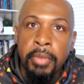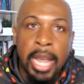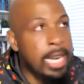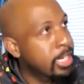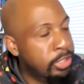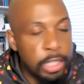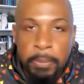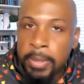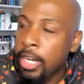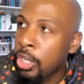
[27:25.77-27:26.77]
and that
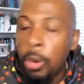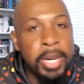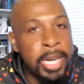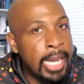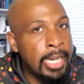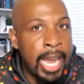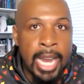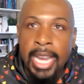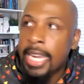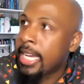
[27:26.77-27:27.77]
serpent that know what I
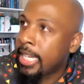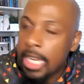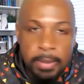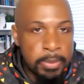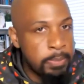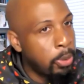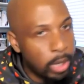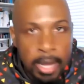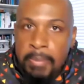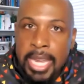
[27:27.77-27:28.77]
like, he keep
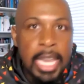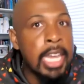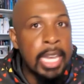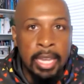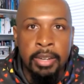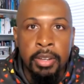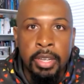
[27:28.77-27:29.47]
pulling me in.